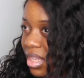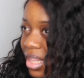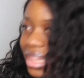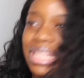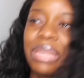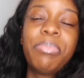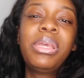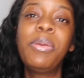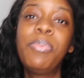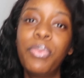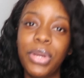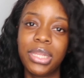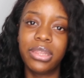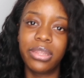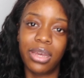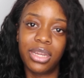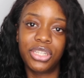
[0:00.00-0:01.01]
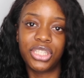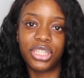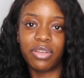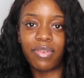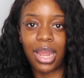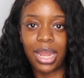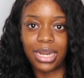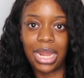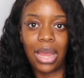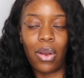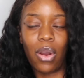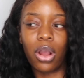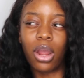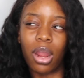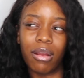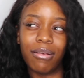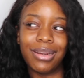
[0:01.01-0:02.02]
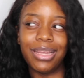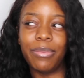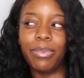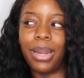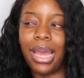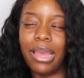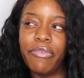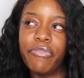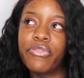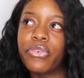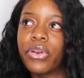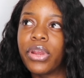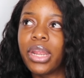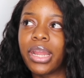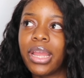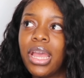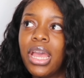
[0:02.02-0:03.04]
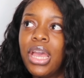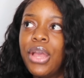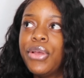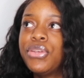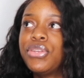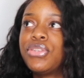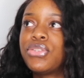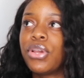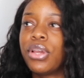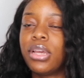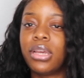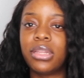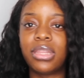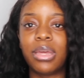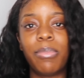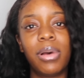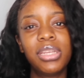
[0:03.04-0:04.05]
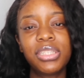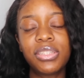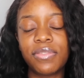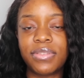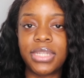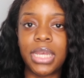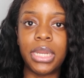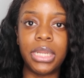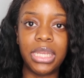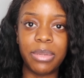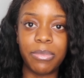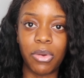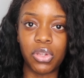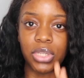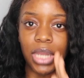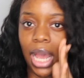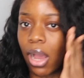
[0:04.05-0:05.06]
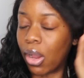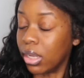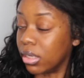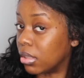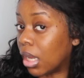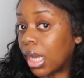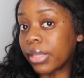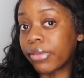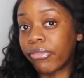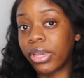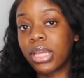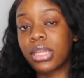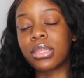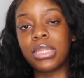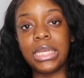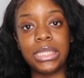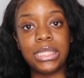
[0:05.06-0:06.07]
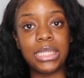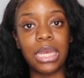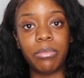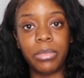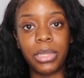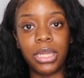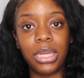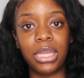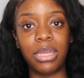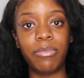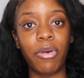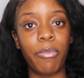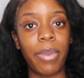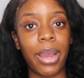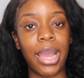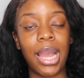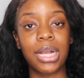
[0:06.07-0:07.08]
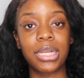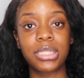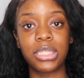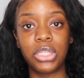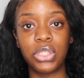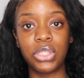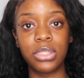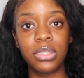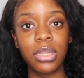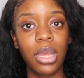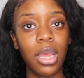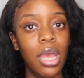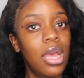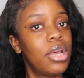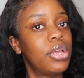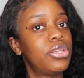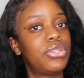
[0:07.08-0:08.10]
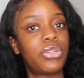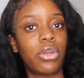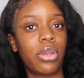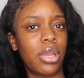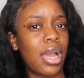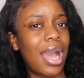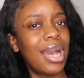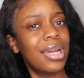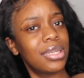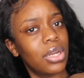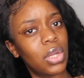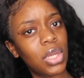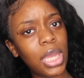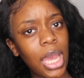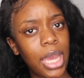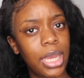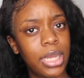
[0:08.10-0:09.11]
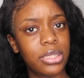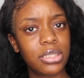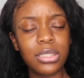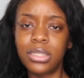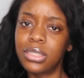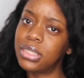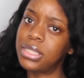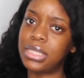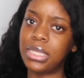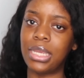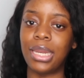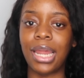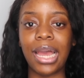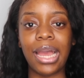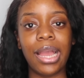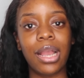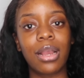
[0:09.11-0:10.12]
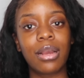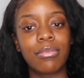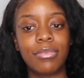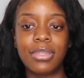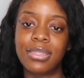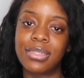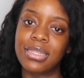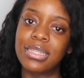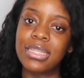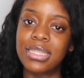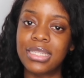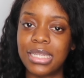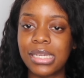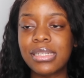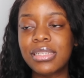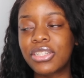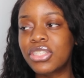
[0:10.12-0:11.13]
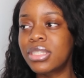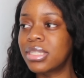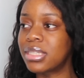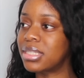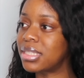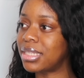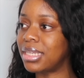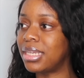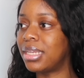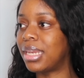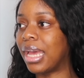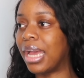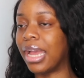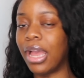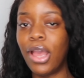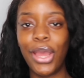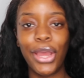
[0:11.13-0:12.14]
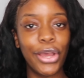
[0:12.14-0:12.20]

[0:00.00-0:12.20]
the people in 3rd year right now are currently applying for it, so they must have sent emails out, and I think they sent me an email by accident. So I had a look at it just to see like the statistics, just to see like,